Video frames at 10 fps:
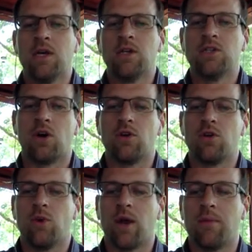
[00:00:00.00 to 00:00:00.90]
So
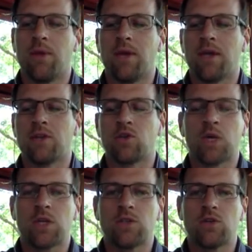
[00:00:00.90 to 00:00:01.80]
you want to make it as
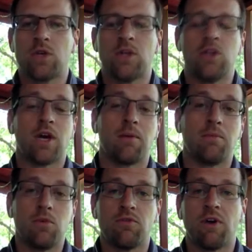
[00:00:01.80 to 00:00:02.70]
quick as you can. You got to
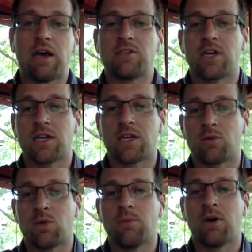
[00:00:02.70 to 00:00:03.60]
move fast. You got to get the
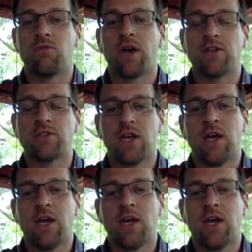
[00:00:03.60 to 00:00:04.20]
rebound fast.